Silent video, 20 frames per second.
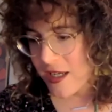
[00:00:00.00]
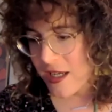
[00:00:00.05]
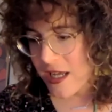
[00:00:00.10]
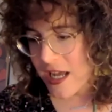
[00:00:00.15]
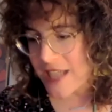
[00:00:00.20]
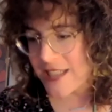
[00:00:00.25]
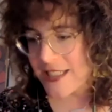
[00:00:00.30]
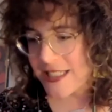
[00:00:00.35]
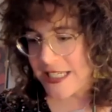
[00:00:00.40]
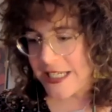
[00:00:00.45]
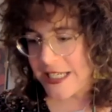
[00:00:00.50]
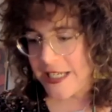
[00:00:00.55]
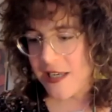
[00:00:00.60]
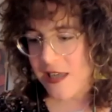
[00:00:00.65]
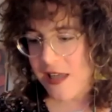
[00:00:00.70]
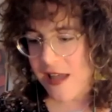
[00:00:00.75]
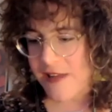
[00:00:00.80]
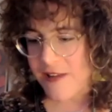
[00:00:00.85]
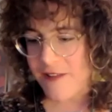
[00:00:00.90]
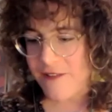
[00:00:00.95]
I see a
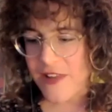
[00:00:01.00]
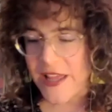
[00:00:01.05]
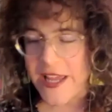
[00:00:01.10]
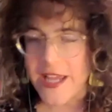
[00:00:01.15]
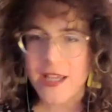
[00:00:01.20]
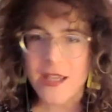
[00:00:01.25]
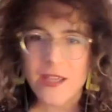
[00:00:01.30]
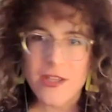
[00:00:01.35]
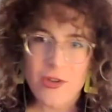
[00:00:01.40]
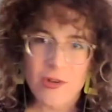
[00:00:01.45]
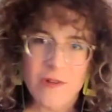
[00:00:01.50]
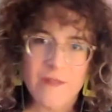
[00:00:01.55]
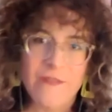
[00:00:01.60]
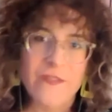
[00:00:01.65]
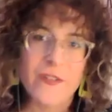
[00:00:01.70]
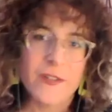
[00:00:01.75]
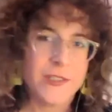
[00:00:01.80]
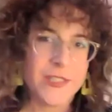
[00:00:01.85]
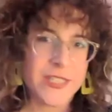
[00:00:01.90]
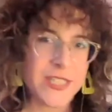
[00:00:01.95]
lot of like
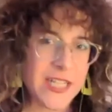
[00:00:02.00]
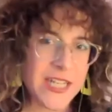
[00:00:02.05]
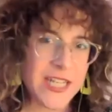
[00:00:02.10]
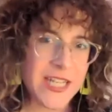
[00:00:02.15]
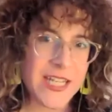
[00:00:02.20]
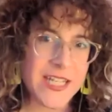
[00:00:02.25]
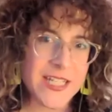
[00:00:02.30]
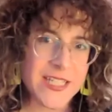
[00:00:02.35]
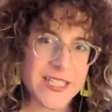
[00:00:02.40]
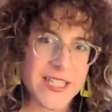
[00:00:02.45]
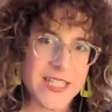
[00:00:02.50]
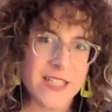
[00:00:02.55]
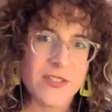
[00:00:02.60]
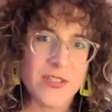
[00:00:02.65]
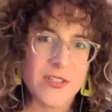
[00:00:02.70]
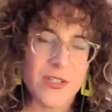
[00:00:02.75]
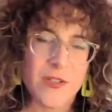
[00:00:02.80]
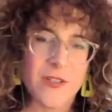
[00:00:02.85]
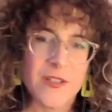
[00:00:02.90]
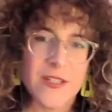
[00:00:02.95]
universities that
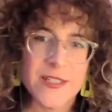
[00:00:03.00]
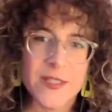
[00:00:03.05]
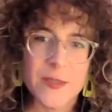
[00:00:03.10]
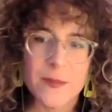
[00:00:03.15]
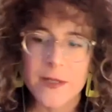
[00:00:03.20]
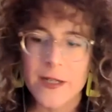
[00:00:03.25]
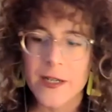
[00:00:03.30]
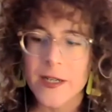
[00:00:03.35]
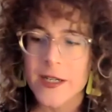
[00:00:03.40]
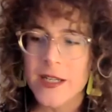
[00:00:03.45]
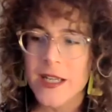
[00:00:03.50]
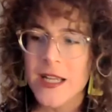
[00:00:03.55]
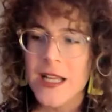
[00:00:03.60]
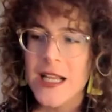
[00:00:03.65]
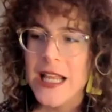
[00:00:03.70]
do this work,